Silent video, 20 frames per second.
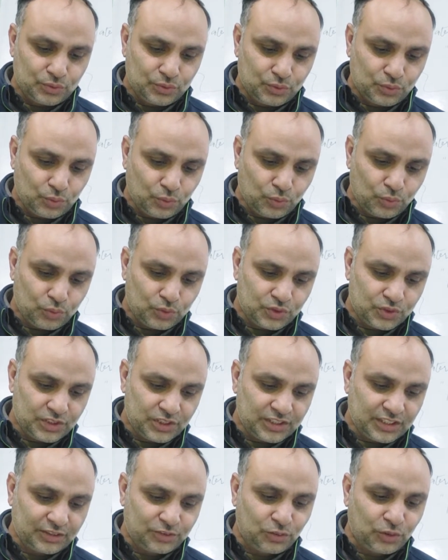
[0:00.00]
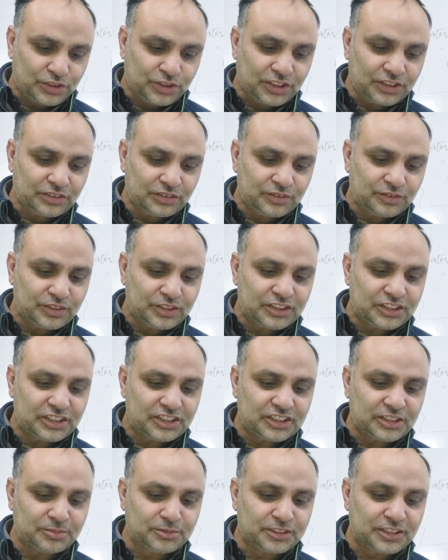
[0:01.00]
So these are questions in which
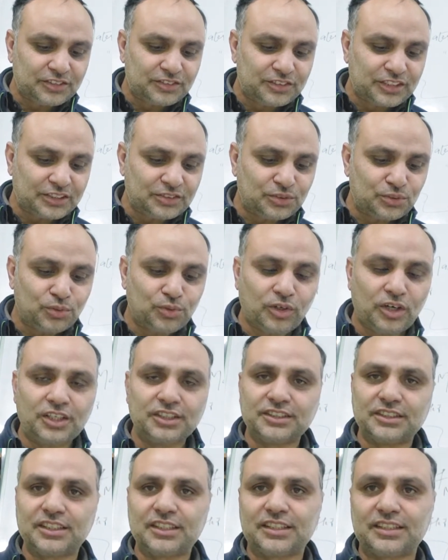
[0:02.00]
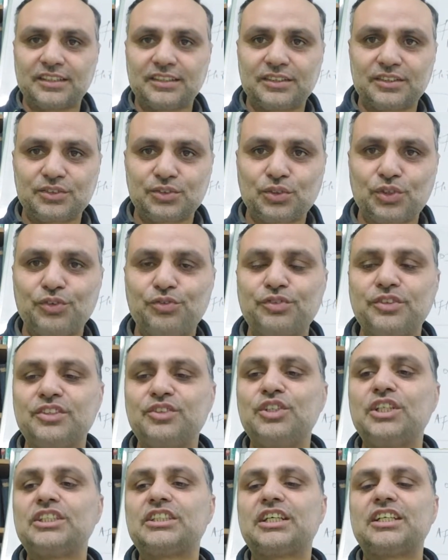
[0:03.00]
systems gives us no answer. So if
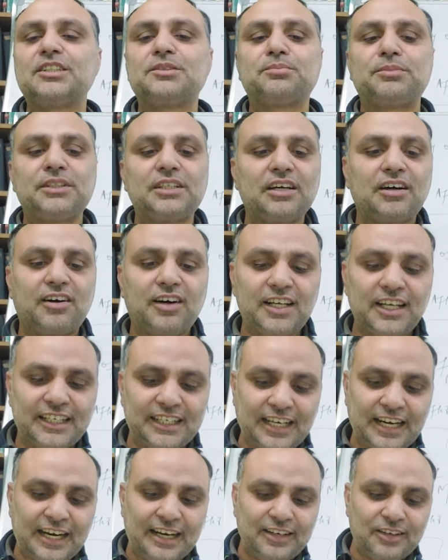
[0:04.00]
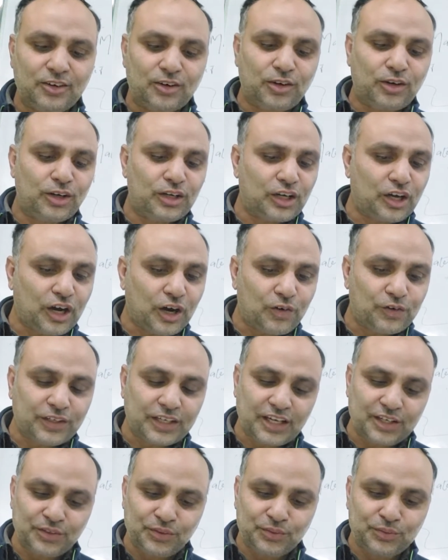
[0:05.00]
nature is be all and end all, how
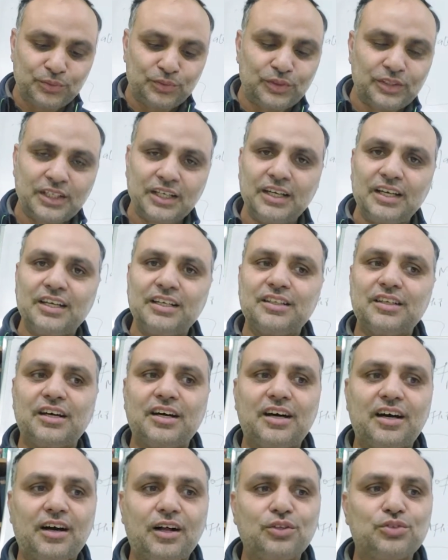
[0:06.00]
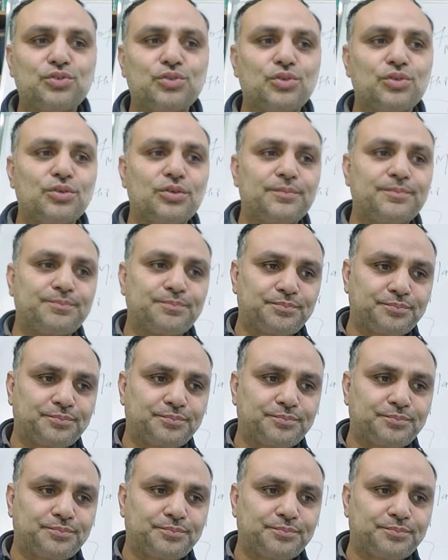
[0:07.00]
can you also